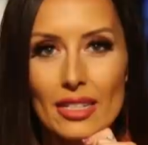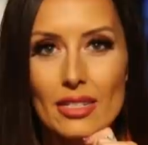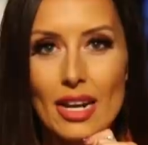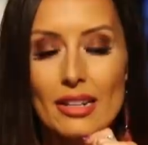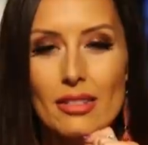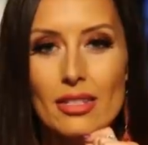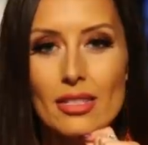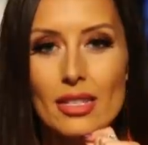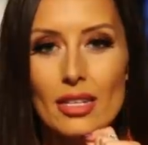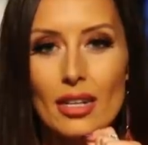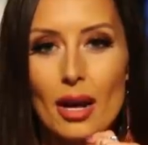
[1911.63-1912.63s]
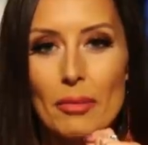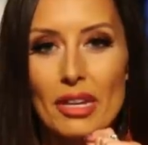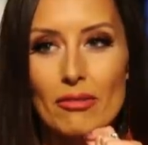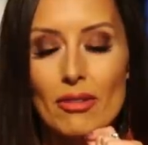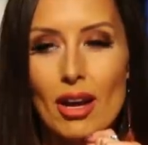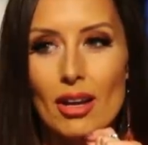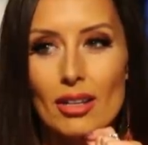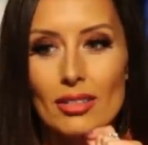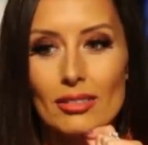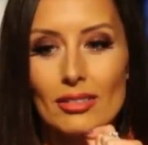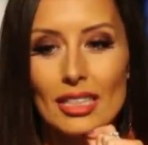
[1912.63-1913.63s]
it's nice to see it coming,
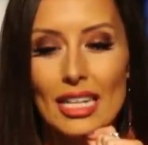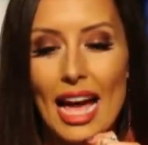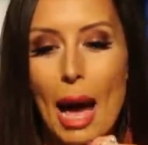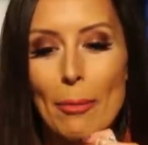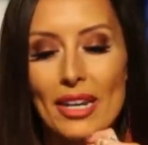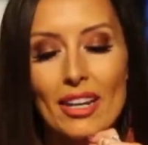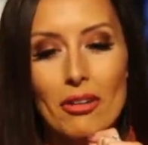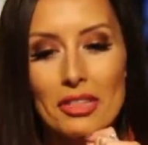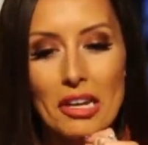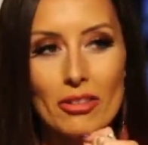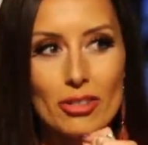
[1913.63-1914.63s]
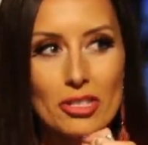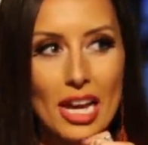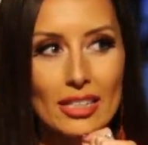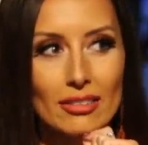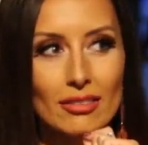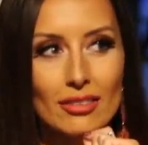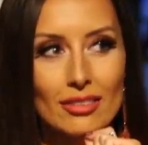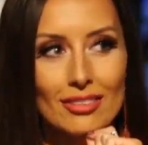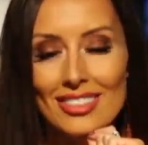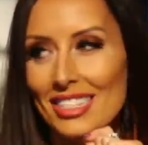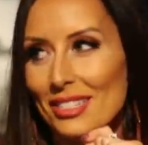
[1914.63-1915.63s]
uh, it happening on the other side
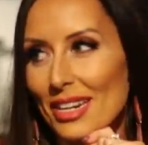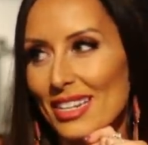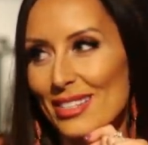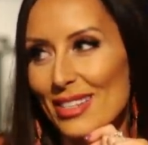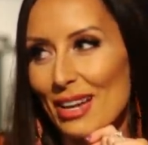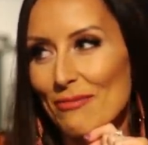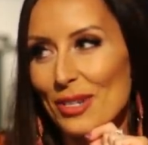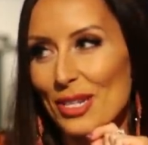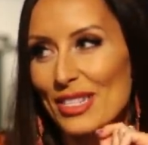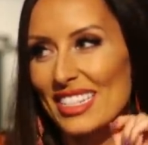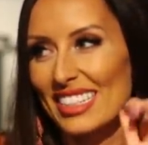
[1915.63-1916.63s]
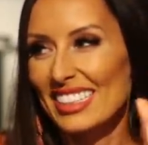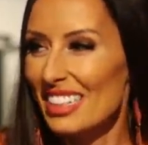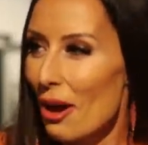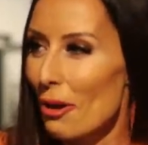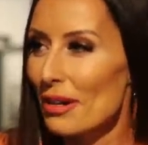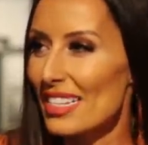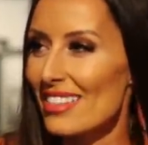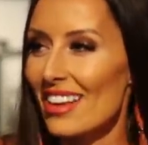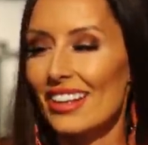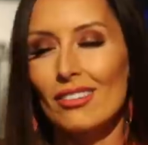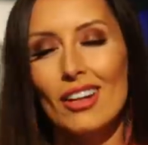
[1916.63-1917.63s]
these days. I just, sure. you know, it's
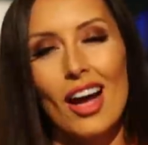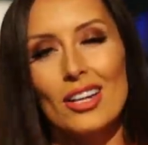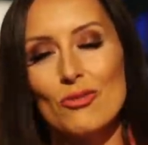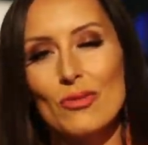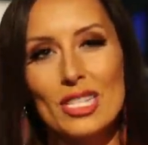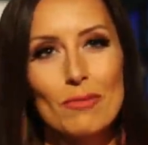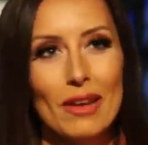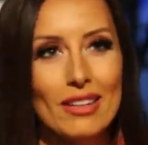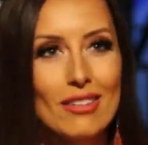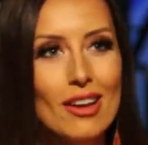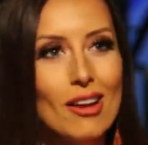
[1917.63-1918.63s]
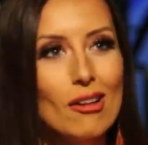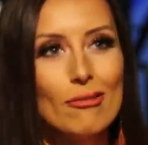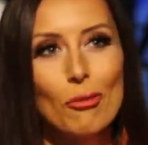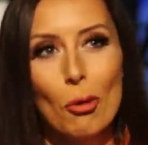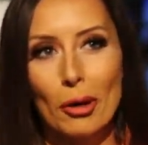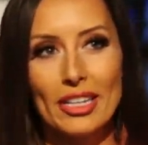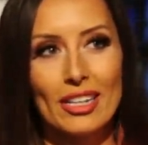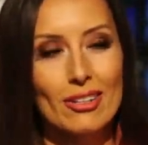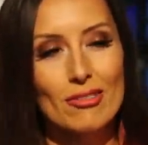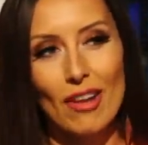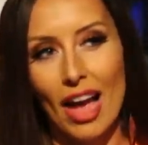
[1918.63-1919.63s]
like, gosh, we spent four
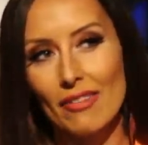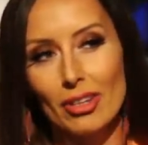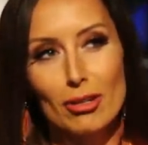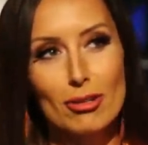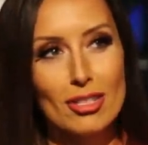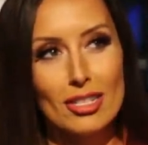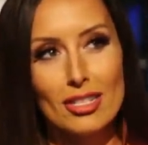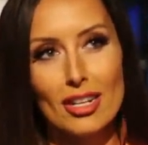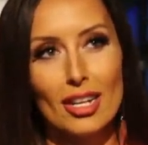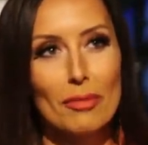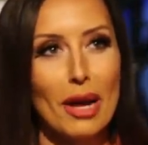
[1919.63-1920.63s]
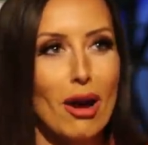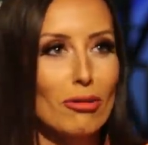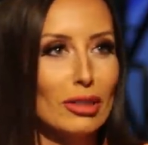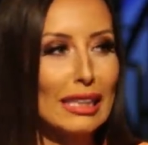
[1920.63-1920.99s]
years, five years listening about